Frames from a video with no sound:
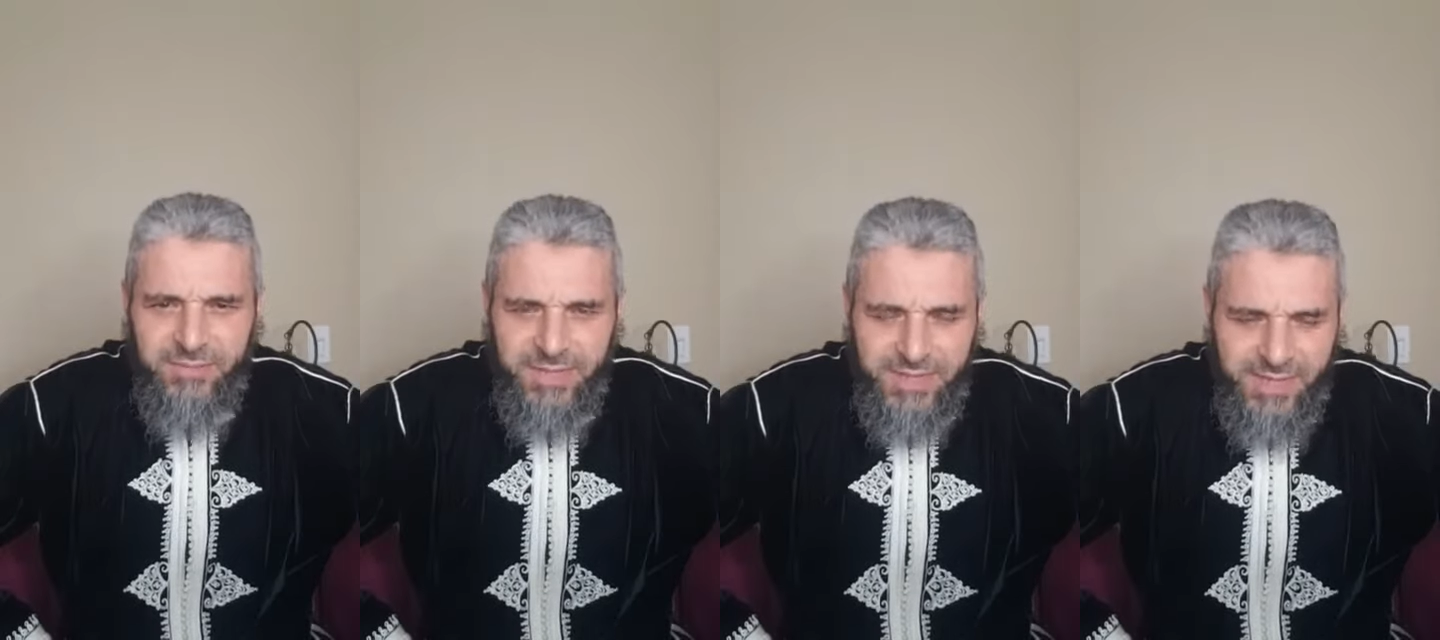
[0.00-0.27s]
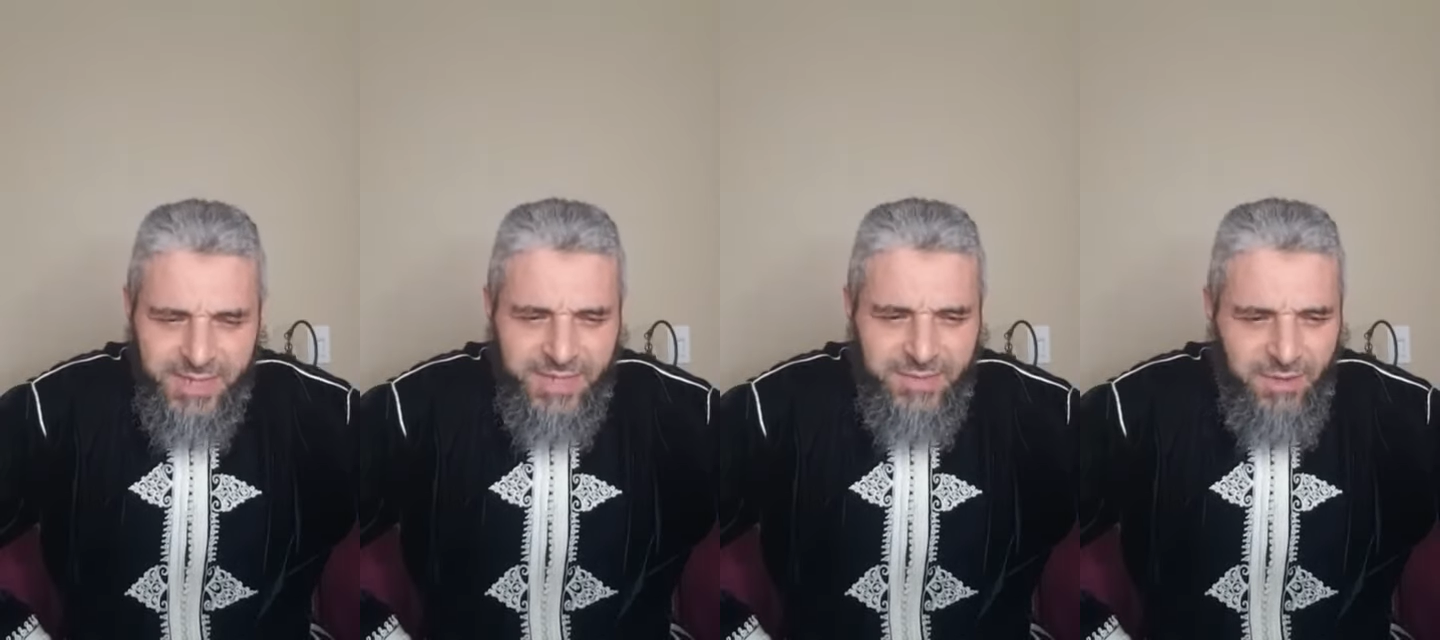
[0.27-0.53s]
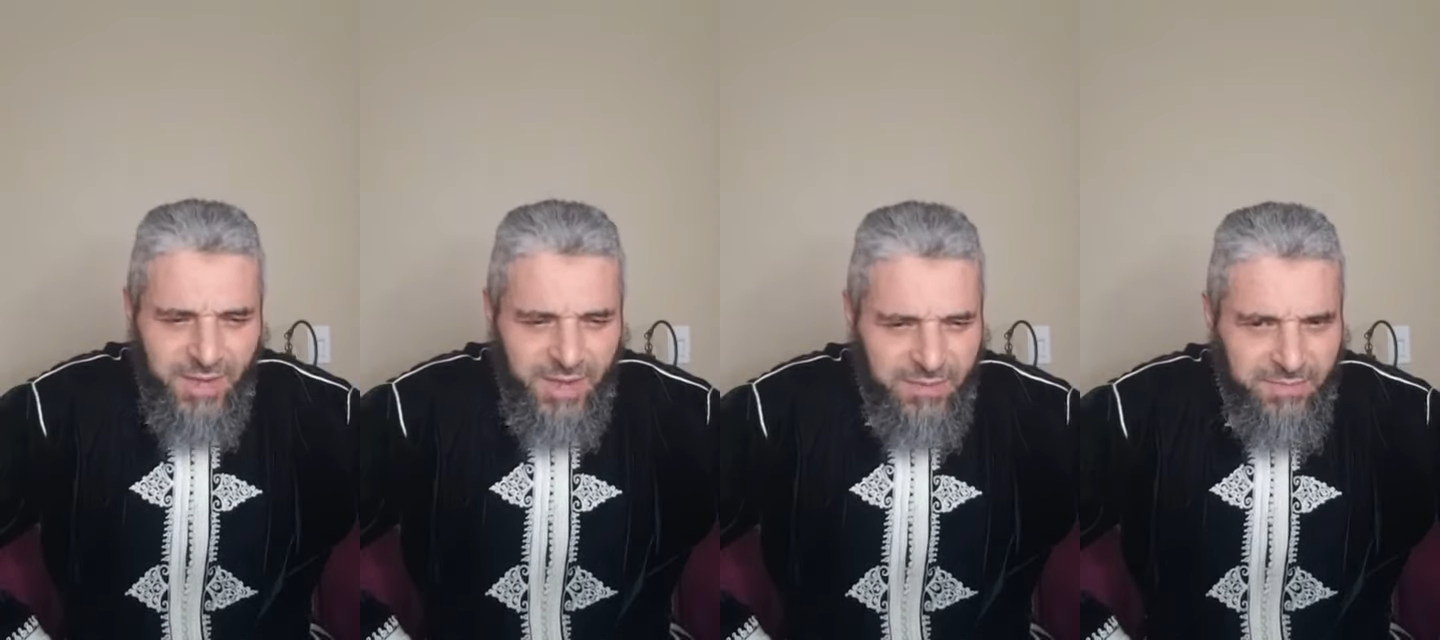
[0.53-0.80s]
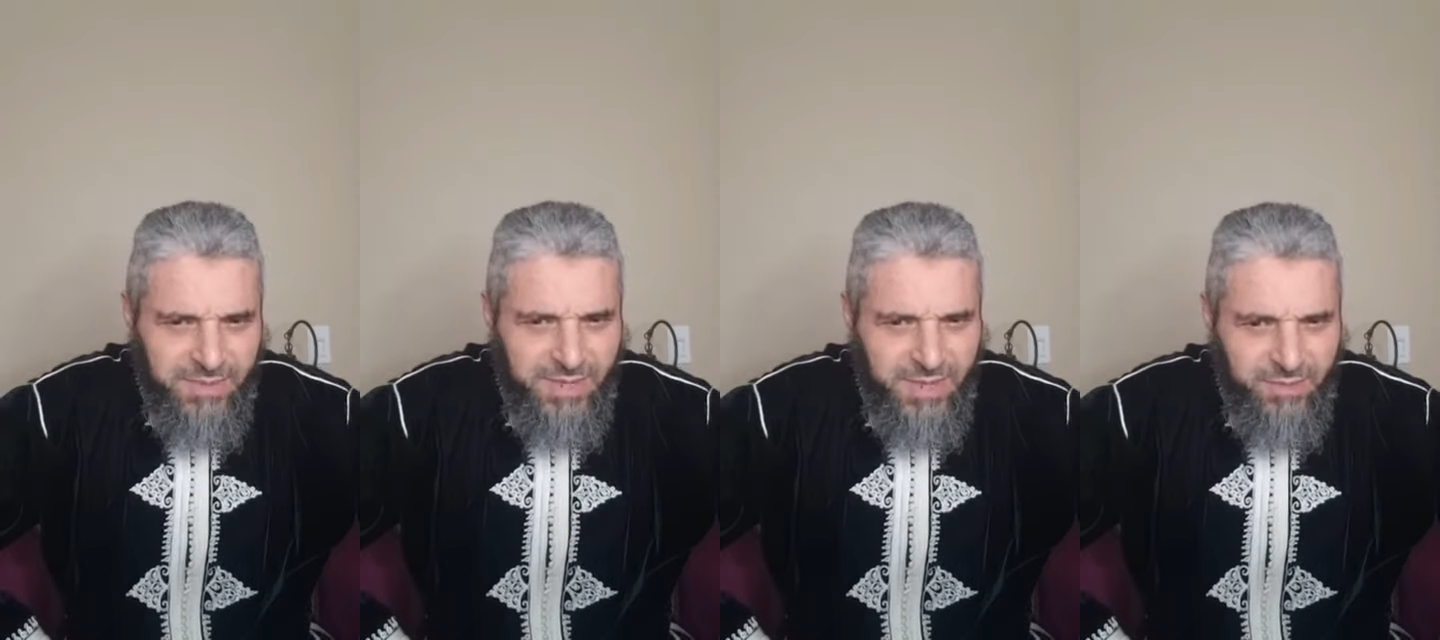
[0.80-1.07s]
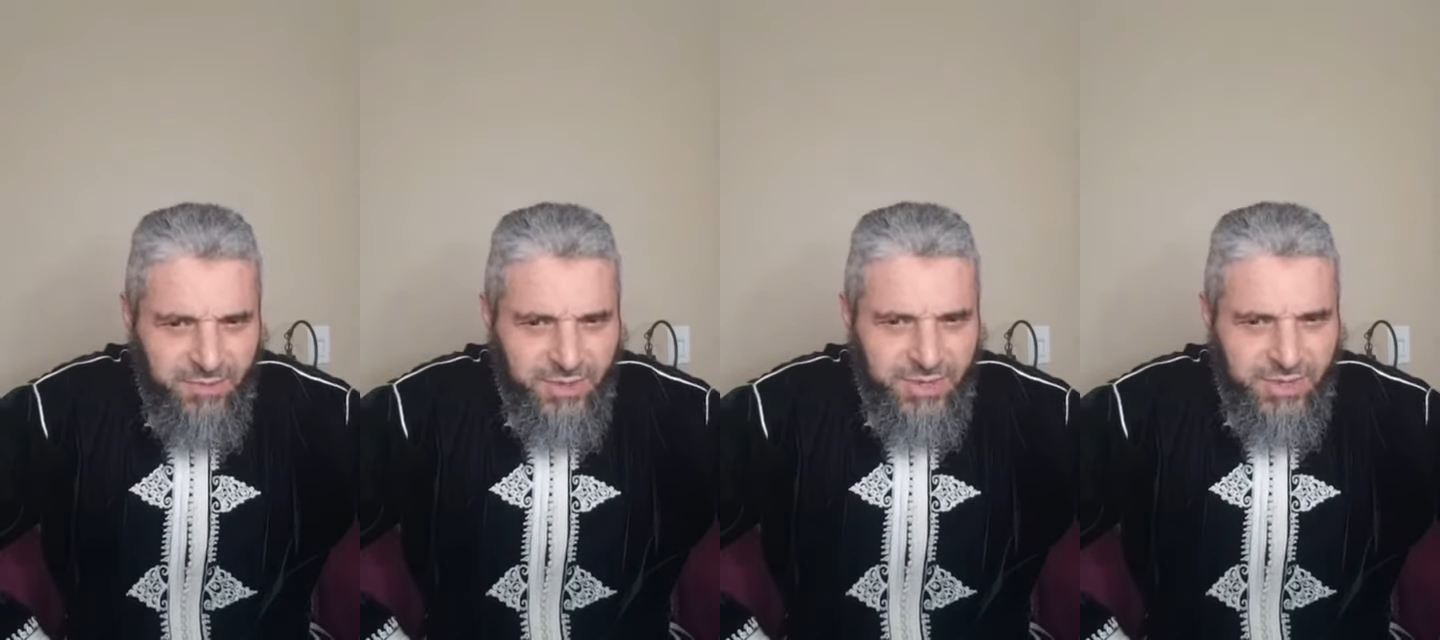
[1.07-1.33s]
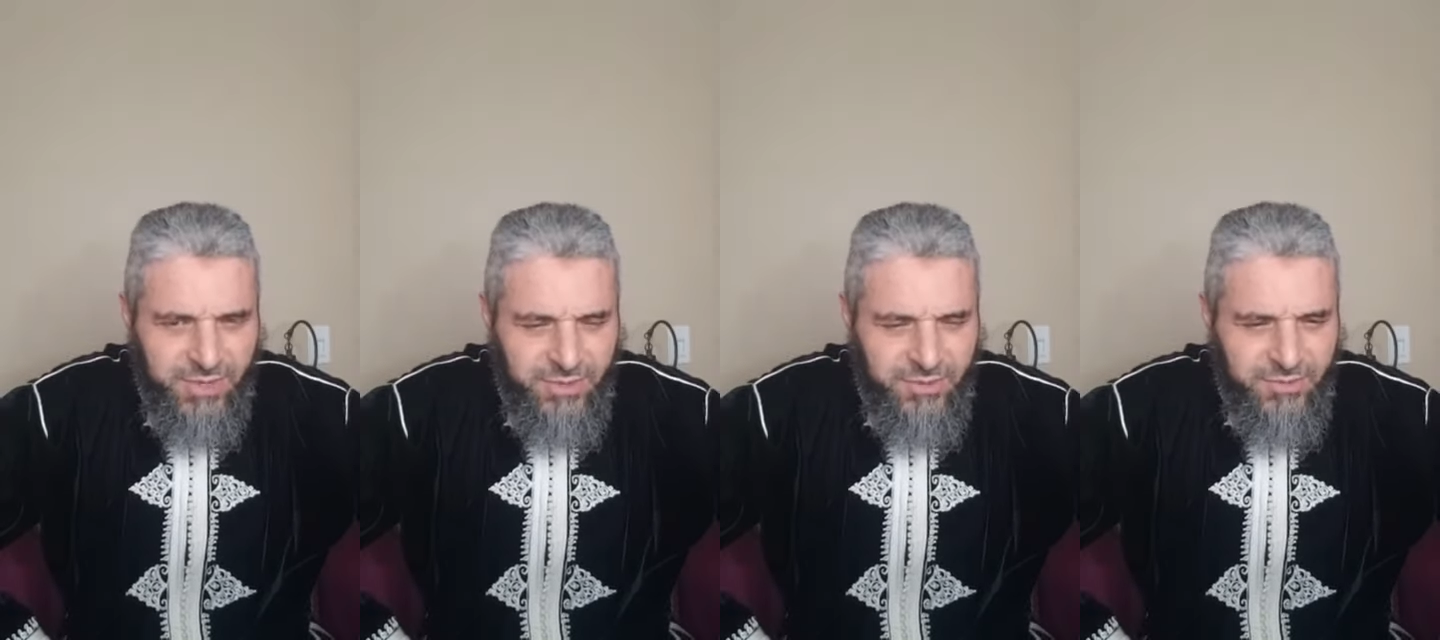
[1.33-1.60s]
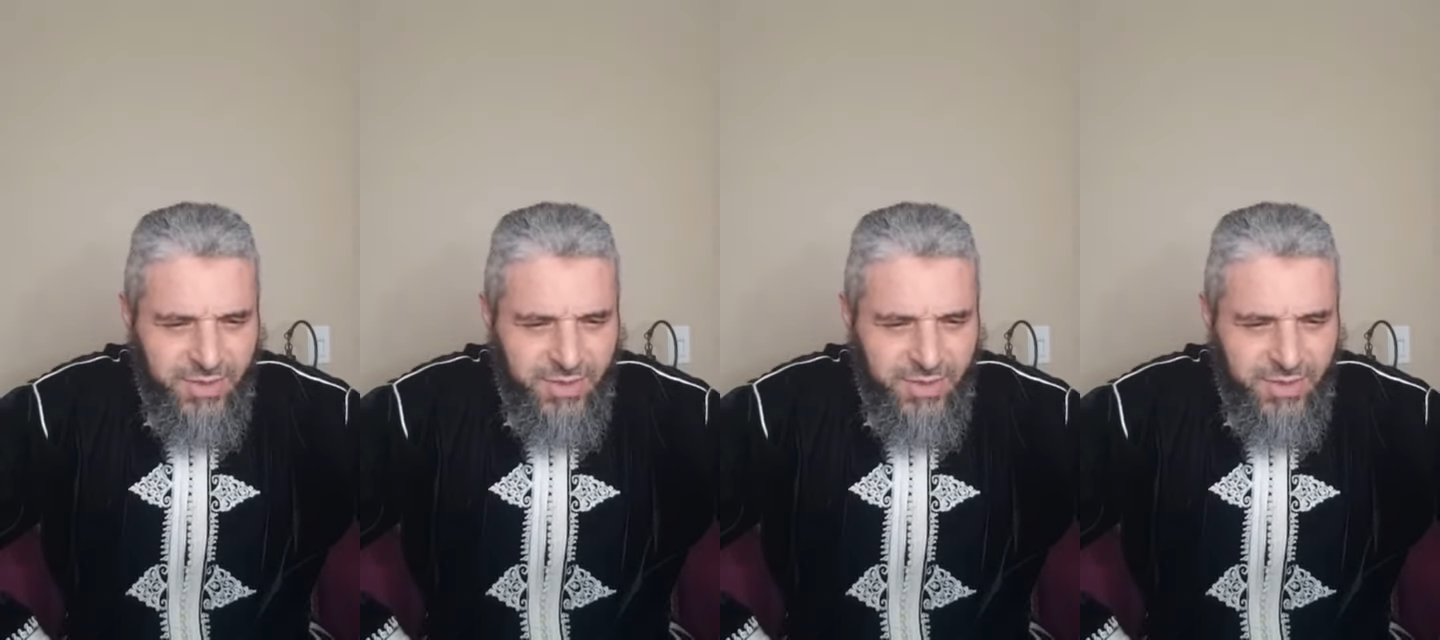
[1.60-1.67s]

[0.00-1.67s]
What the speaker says: Mariana Muhammad, how are you?